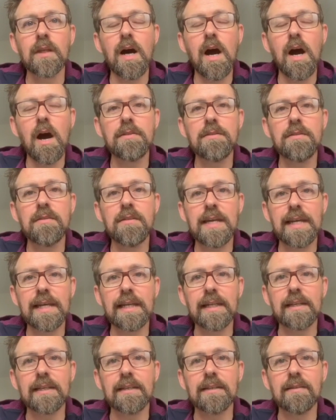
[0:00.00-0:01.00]
I
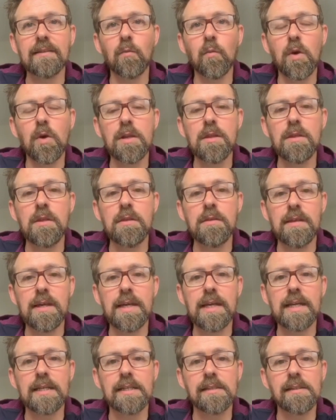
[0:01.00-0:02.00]
think one of the
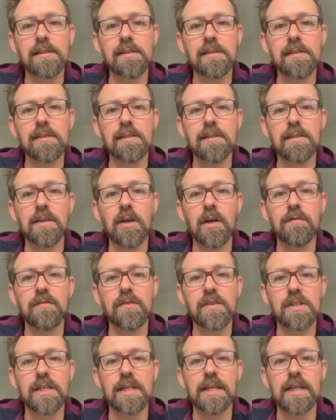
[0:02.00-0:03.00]
things that I've
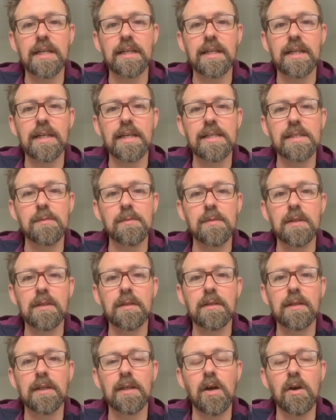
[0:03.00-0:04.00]
seen is
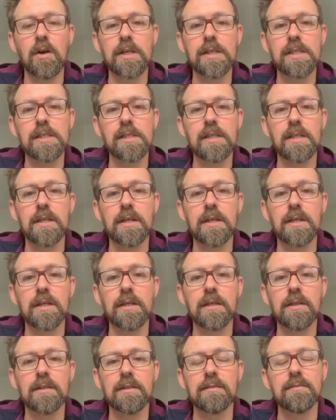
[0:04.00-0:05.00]
guys
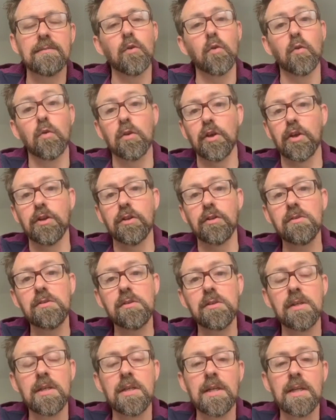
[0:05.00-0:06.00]
or girls
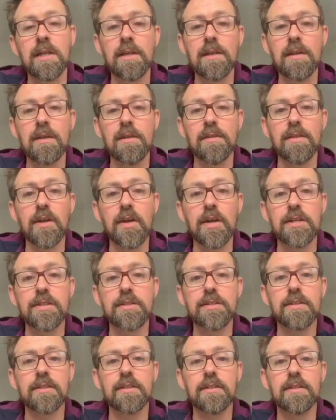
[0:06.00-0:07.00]
that
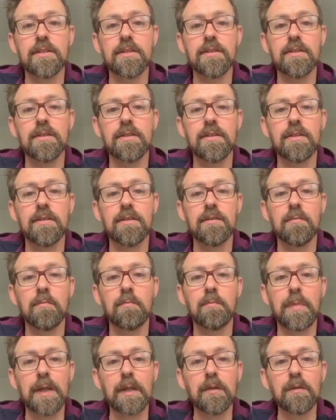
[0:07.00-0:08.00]

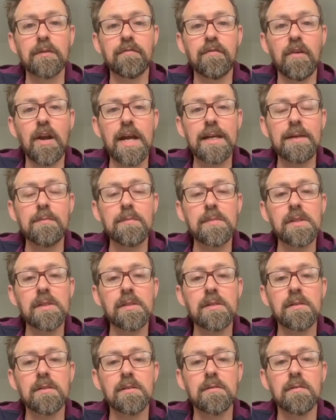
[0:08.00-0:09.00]
build frames
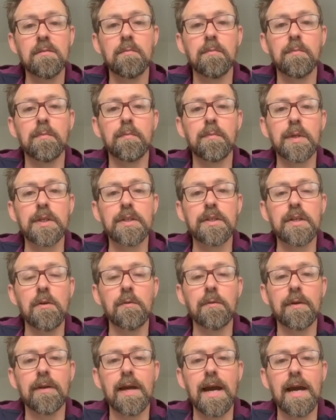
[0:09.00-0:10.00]
but
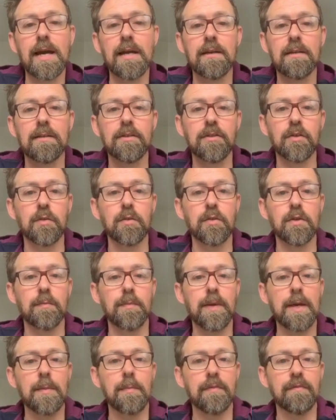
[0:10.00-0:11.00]
don't do the
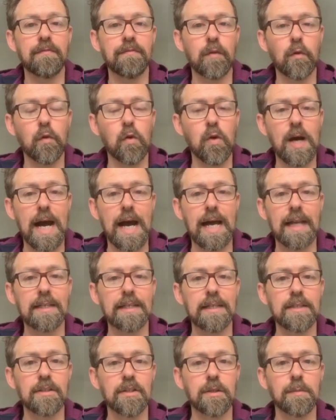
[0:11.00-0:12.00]
bit beforehand
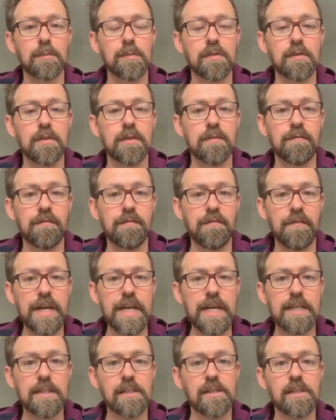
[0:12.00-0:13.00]
in terms of the
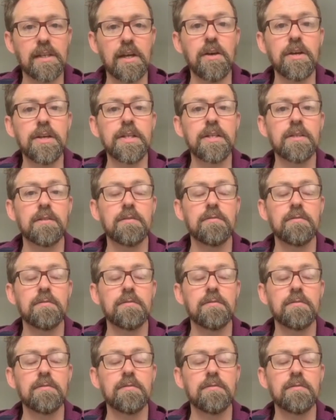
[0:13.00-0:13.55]
fit side,